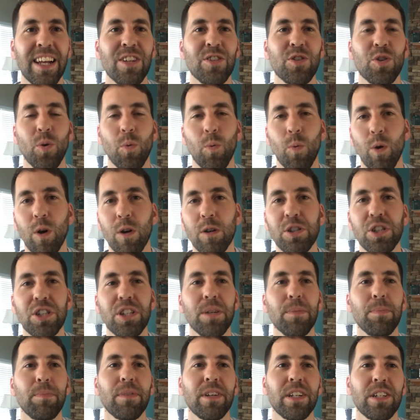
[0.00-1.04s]
to
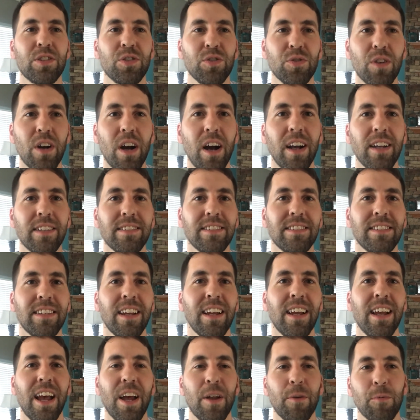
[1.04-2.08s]
worship and trust
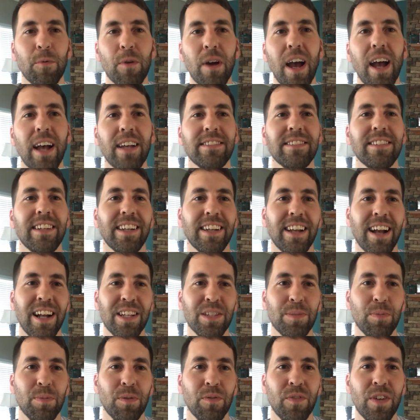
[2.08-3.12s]
and rest in
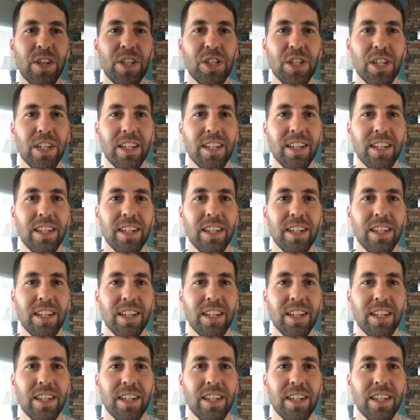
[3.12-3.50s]
God's provision.